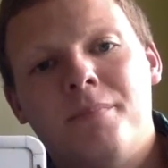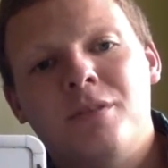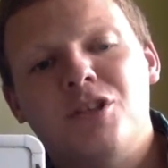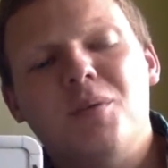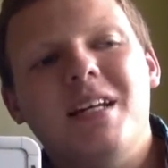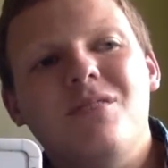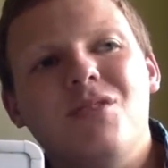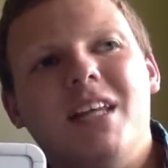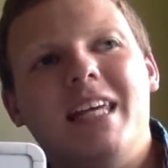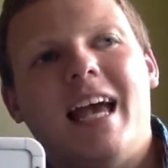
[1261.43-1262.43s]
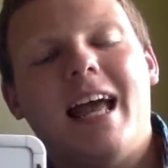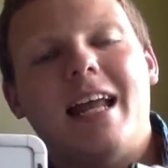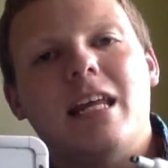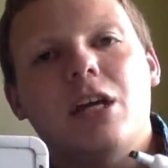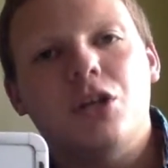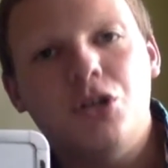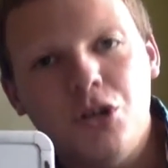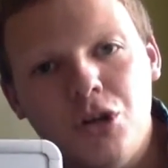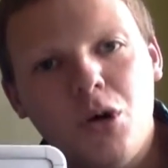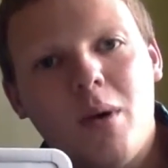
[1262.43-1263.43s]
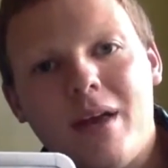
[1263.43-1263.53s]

So we didn't really get any new